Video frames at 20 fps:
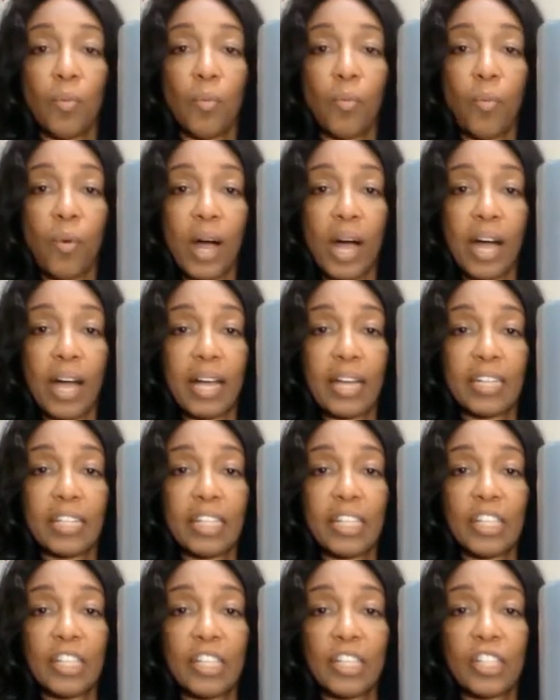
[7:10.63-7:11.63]

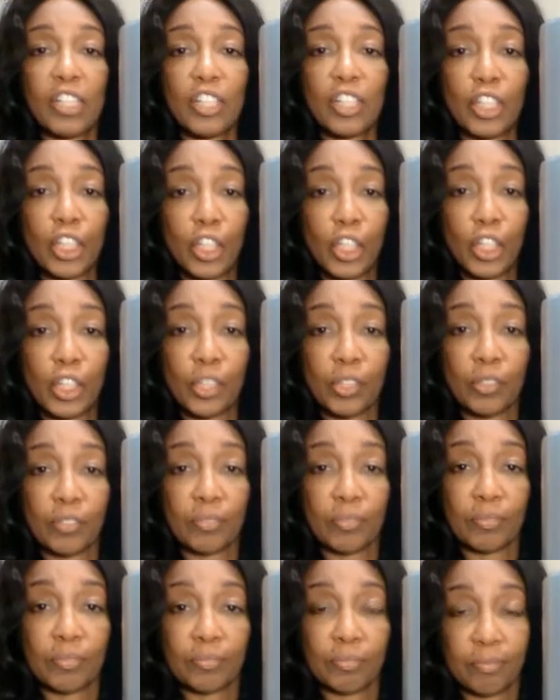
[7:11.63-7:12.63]
Wine chiller.
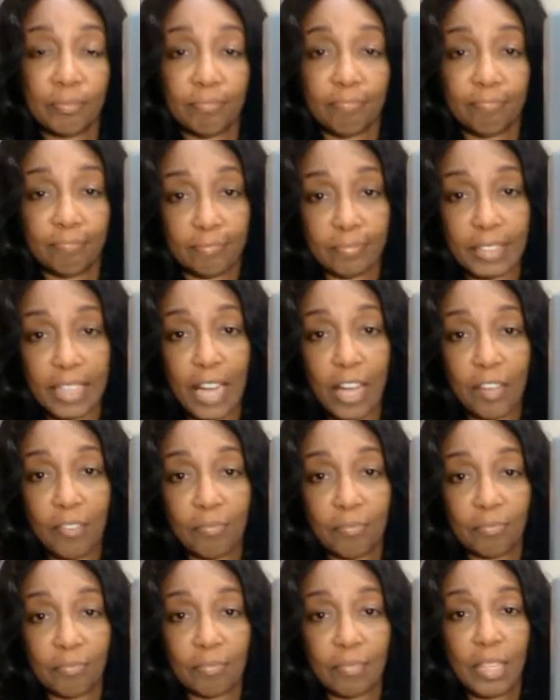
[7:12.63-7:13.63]
Okay?
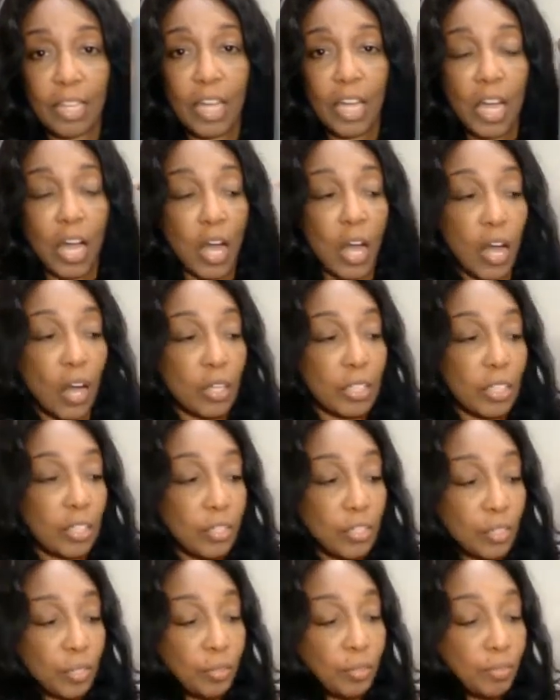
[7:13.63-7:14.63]
All you
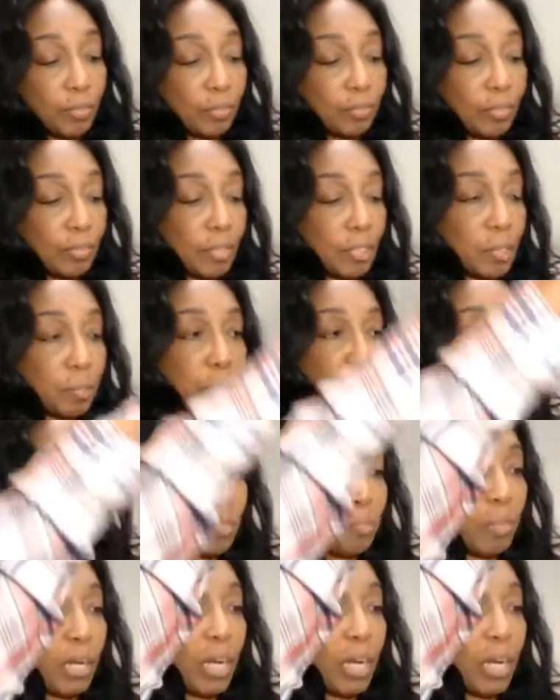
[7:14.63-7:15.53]
do is put your